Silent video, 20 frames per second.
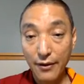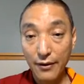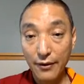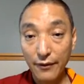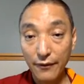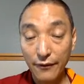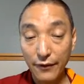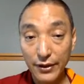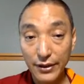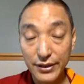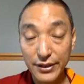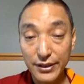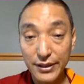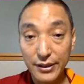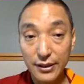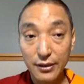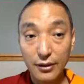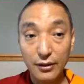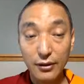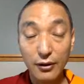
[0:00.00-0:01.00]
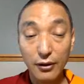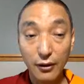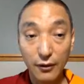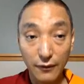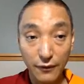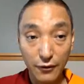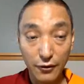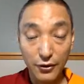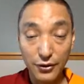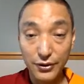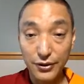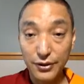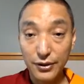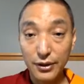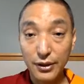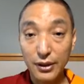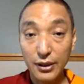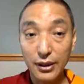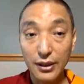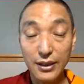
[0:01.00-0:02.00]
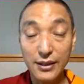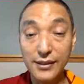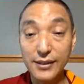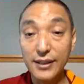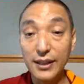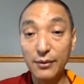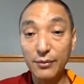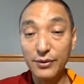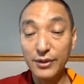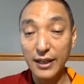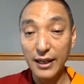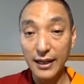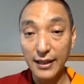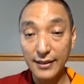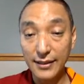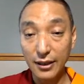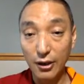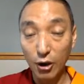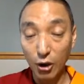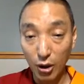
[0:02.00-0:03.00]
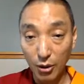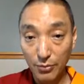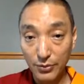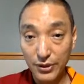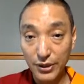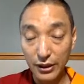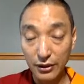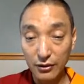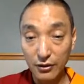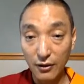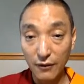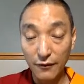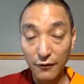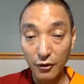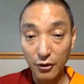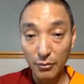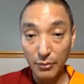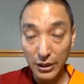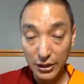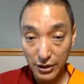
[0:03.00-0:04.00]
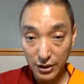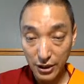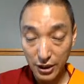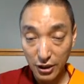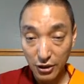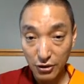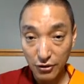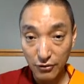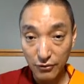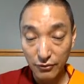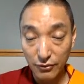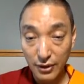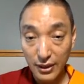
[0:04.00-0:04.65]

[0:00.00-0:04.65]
First, of course, it serves as an object of your meditation.